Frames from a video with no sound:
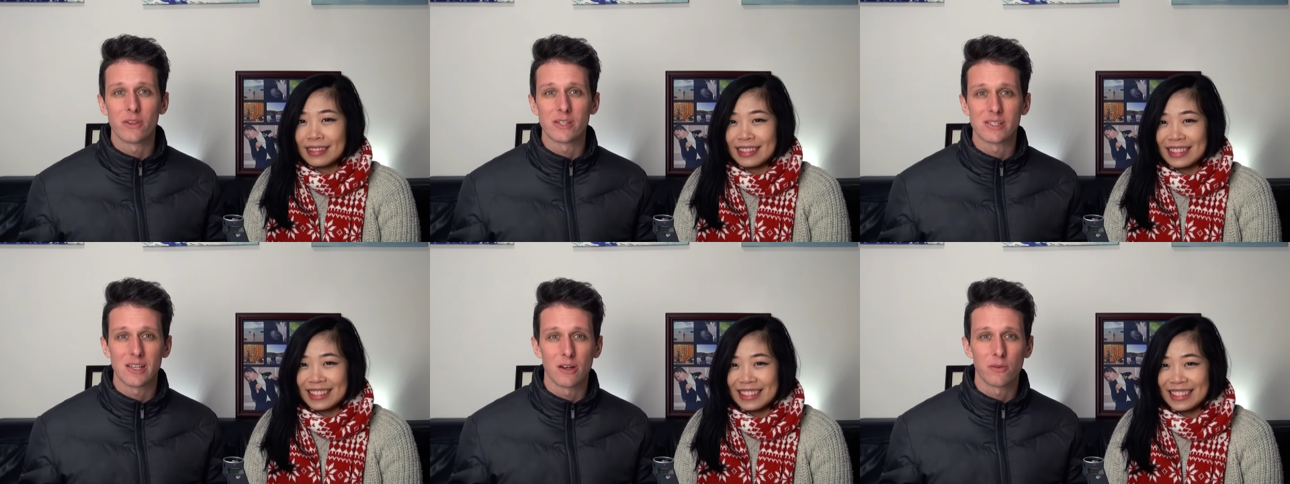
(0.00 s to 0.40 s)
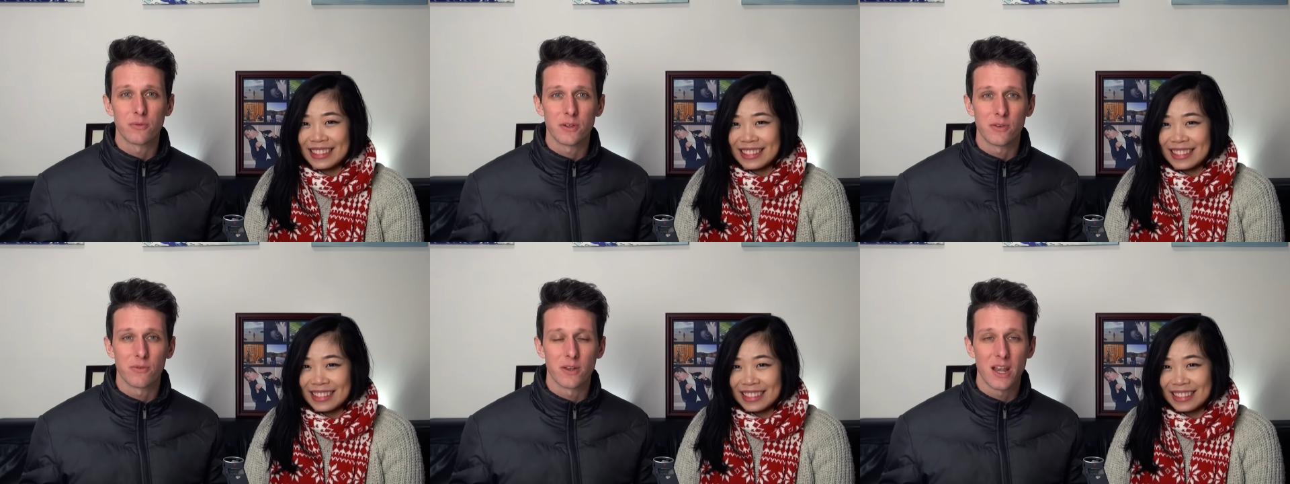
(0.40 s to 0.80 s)
Speaker 1: the
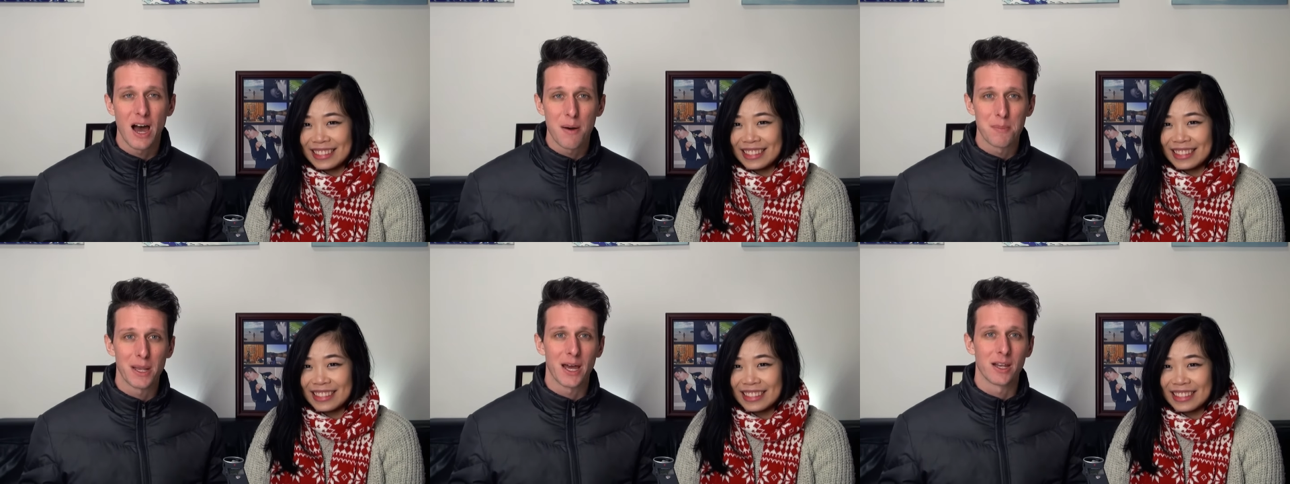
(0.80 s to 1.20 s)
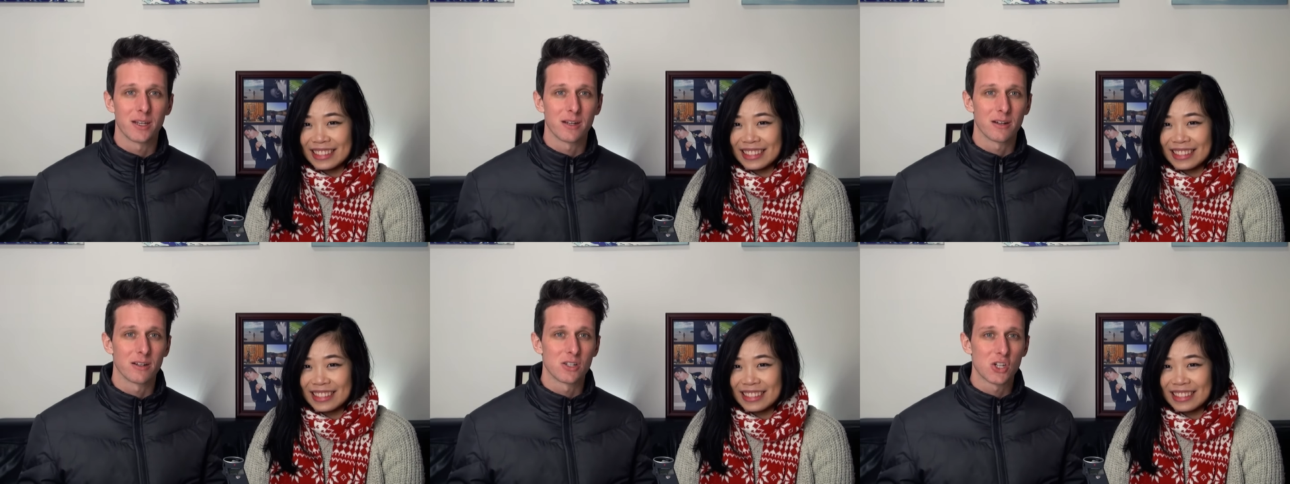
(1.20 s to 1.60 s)
selfie phenomenon
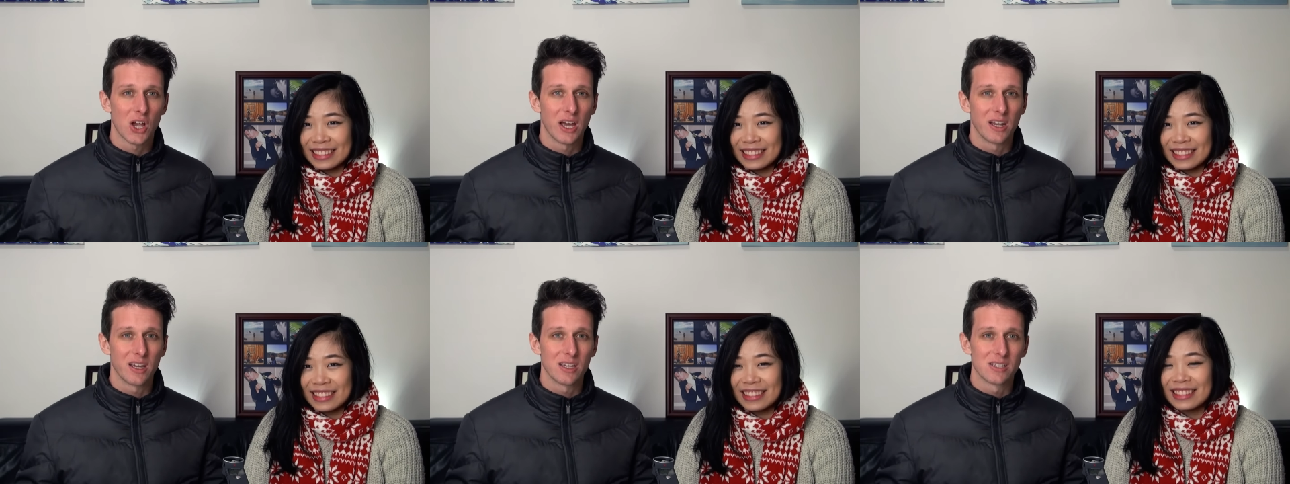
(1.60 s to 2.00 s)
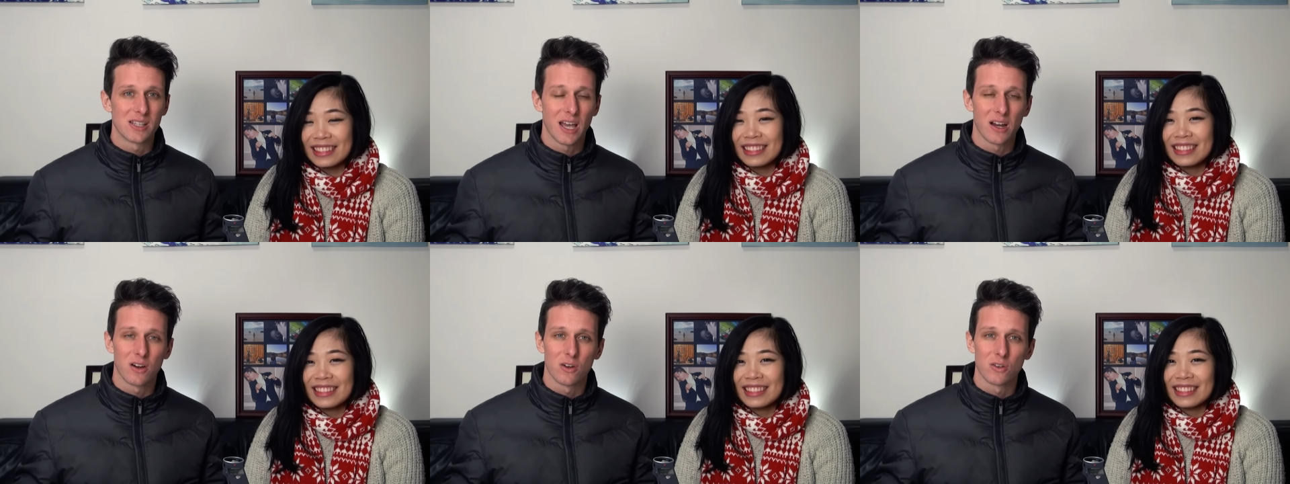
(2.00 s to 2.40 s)
here in China is
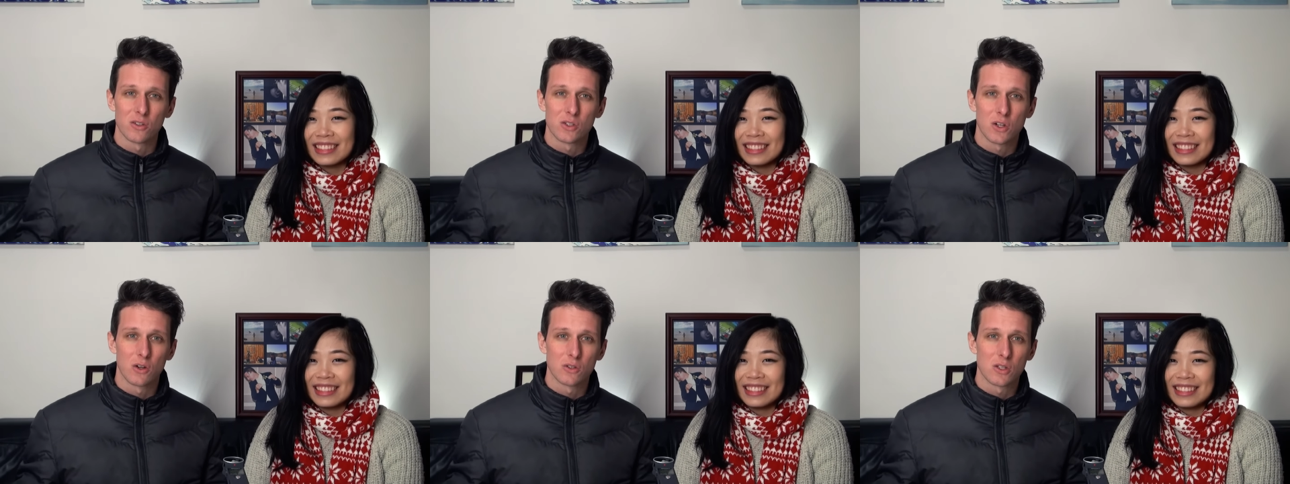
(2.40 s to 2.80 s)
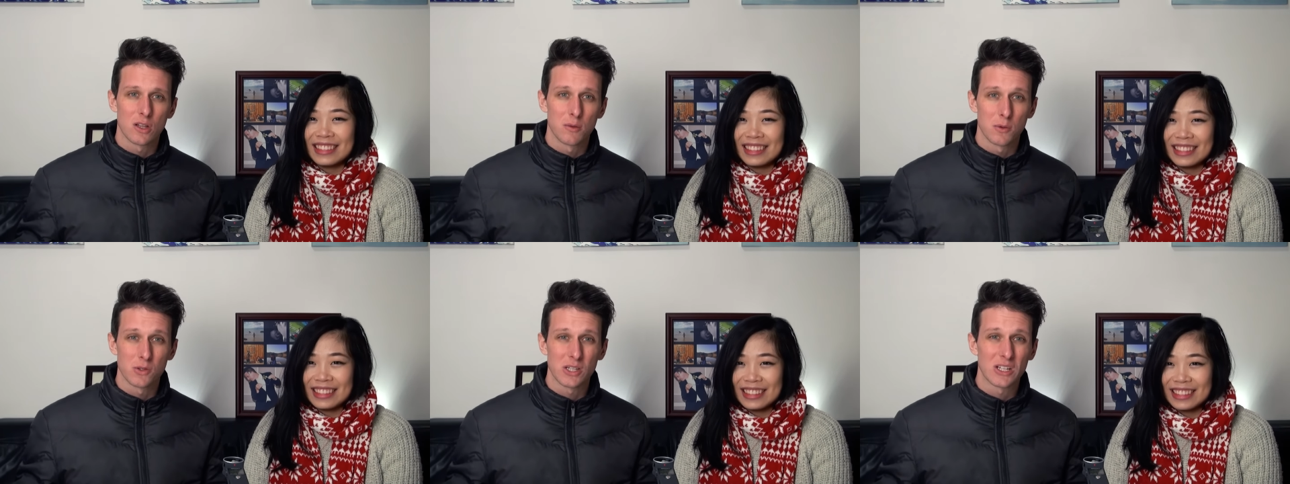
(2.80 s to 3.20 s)
that girls go to
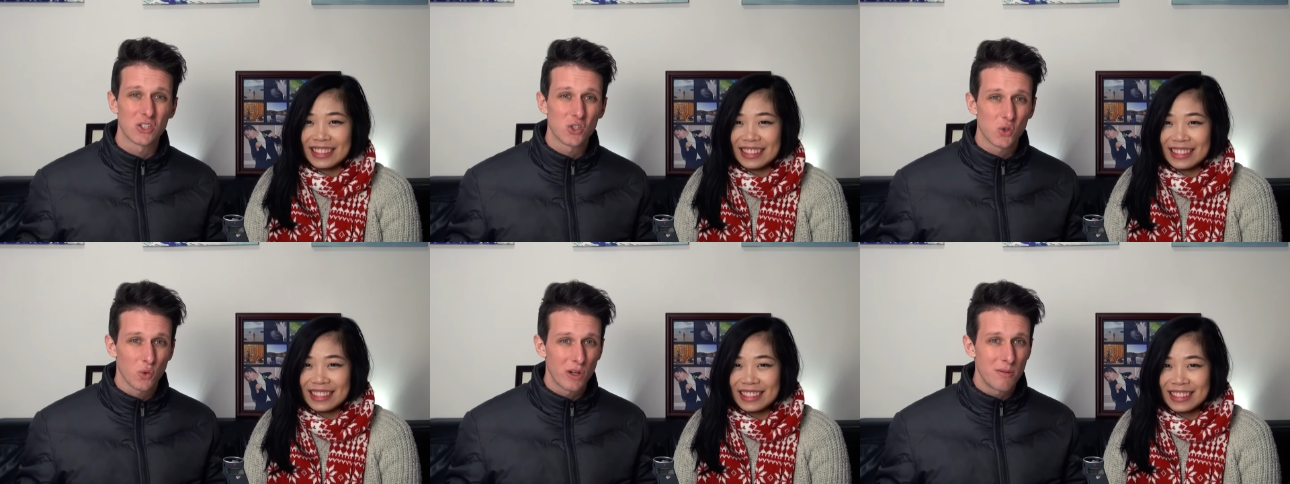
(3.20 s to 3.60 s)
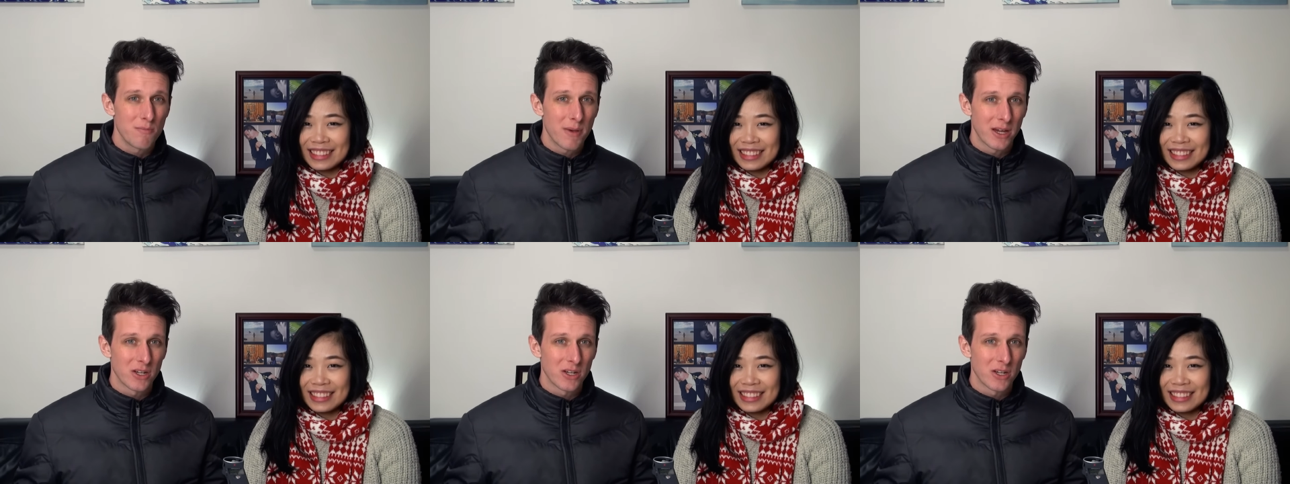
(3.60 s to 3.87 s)
the most extreme